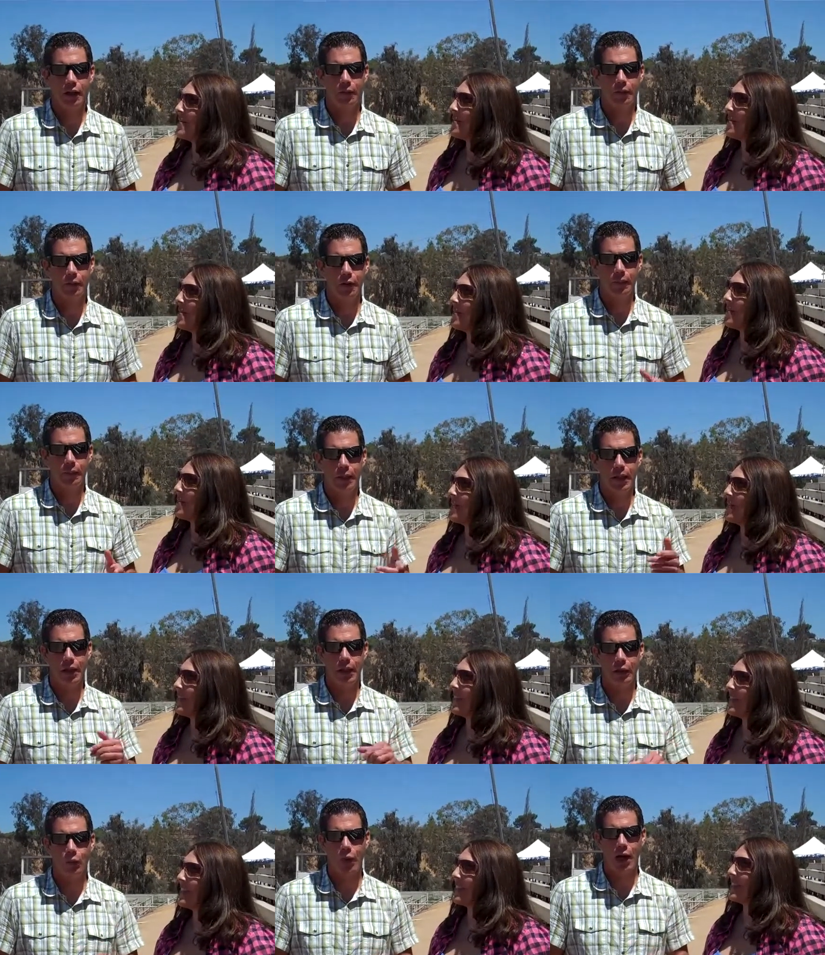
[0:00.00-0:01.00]
Speaker 1: here from uh,
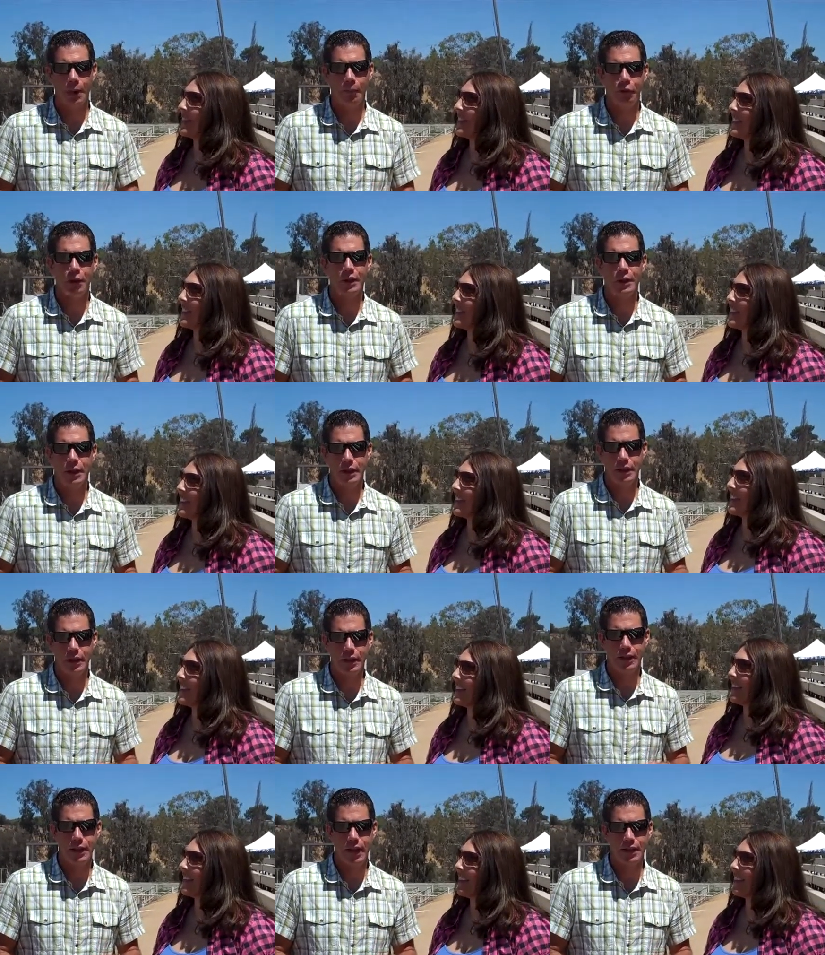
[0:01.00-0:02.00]
Y
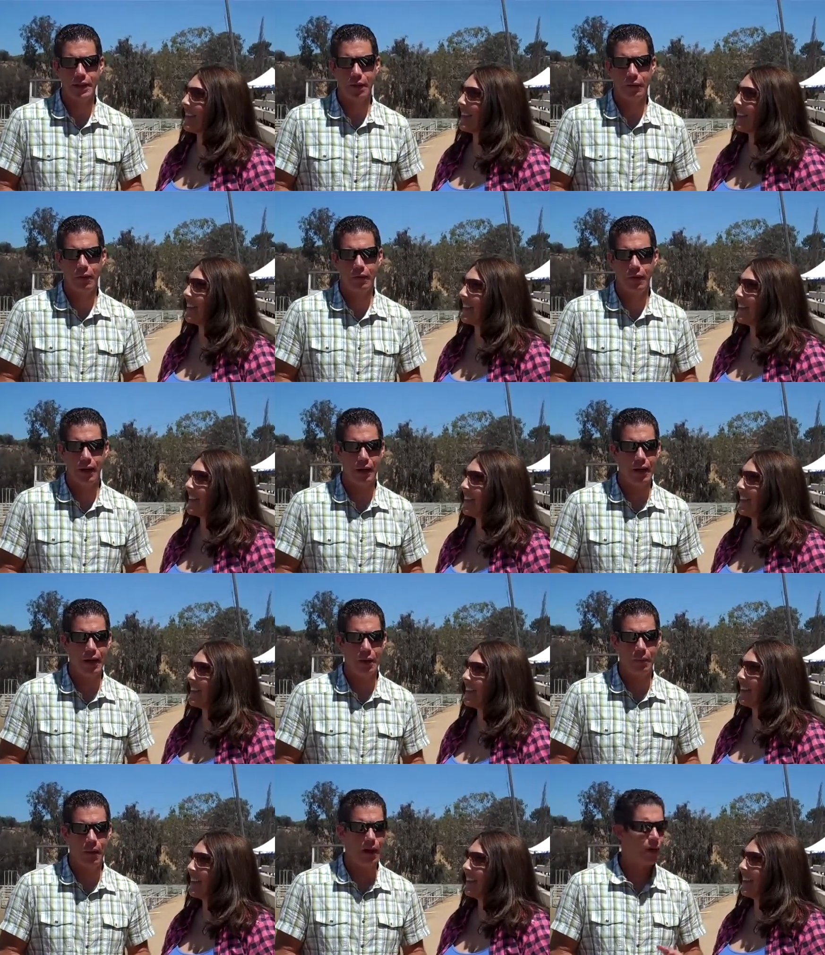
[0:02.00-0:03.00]
Princesses, and that's how we found out
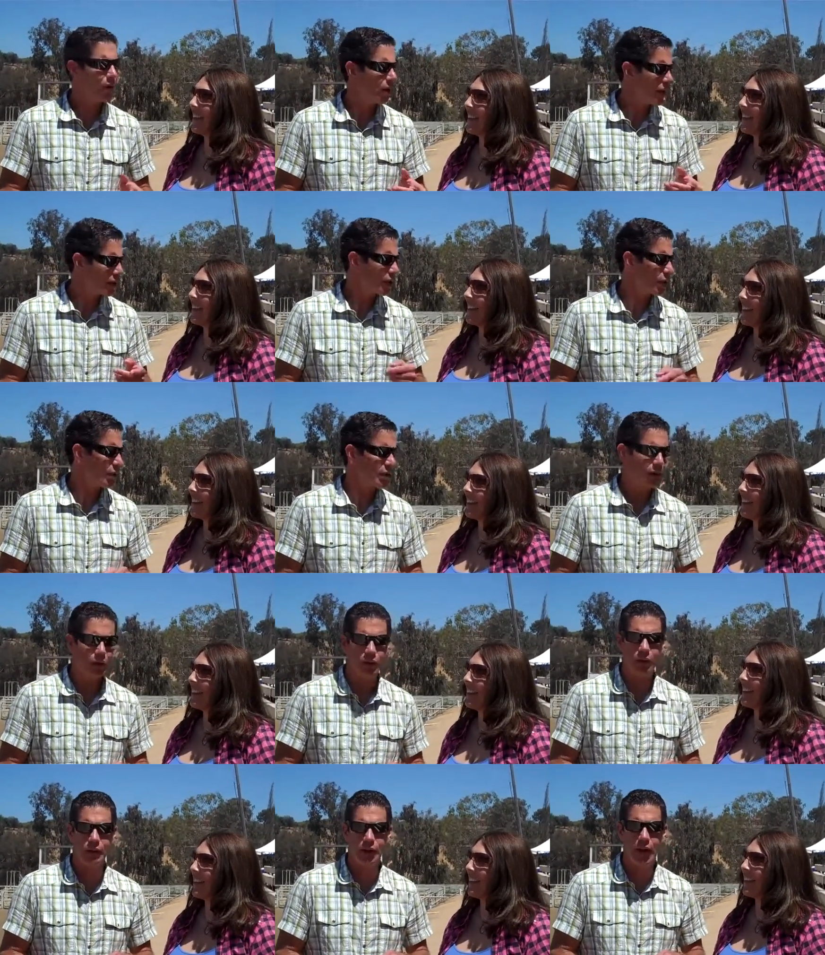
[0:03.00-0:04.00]
about it, or actually was it
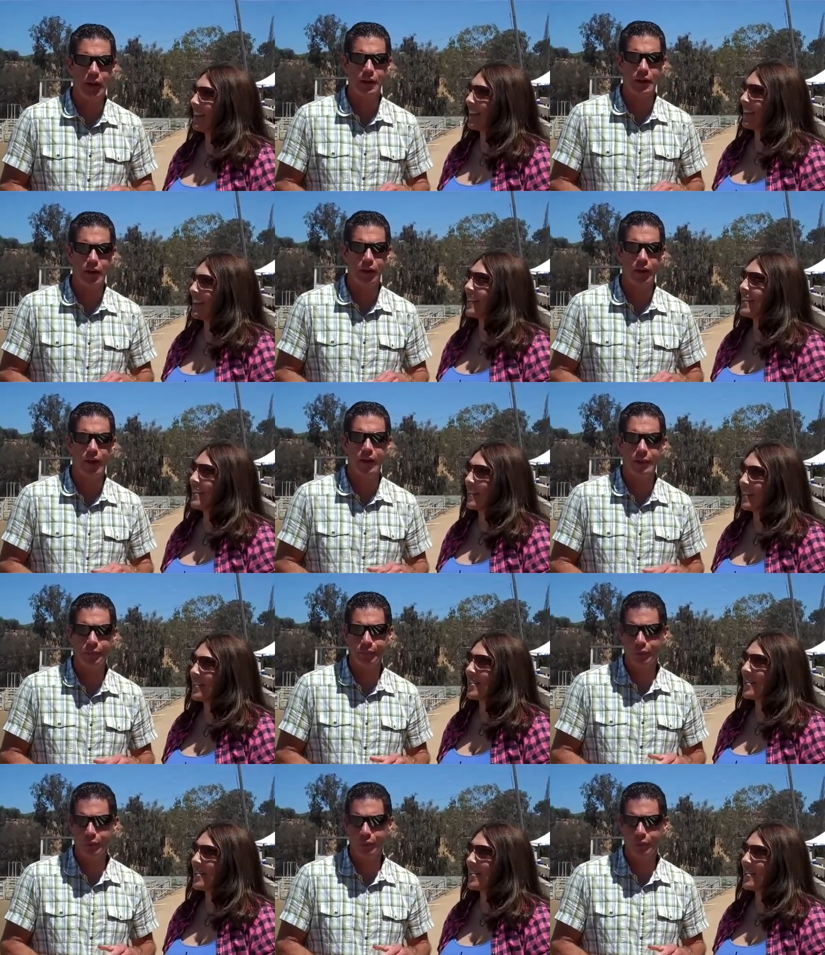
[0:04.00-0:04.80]
Girl Scouts, I think,